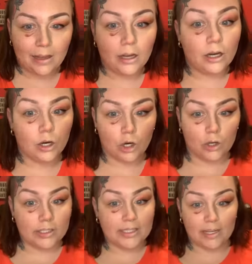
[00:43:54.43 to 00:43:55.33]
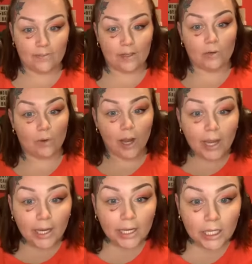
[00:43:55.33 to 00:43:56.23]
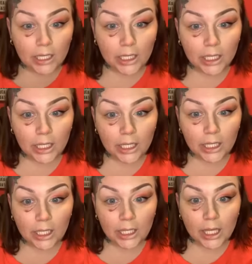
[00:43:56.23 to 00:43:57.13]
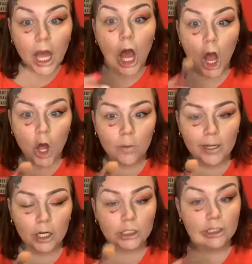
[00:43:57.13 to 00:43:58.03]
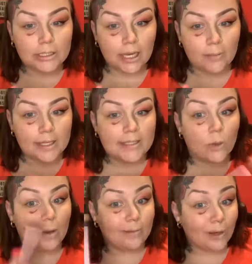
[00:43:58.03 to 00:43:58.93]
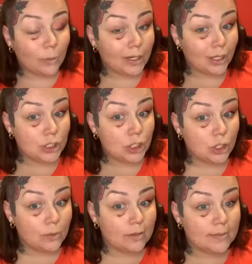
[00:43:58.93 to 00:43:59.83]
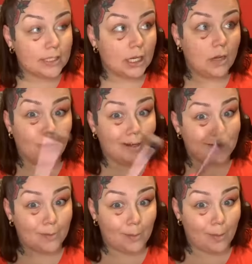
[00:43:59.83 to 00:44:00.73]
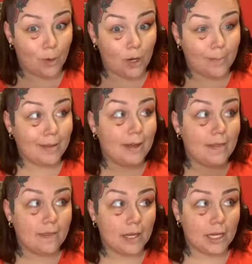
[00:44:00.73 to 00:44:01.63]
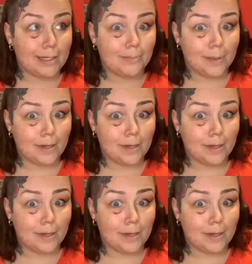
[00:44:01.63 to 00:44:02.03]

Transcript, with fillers: A Girl, Stephanie, right? Oh my gosh, Tammy. So way back when I used to do Ipsy when I lived in my apartment and then I did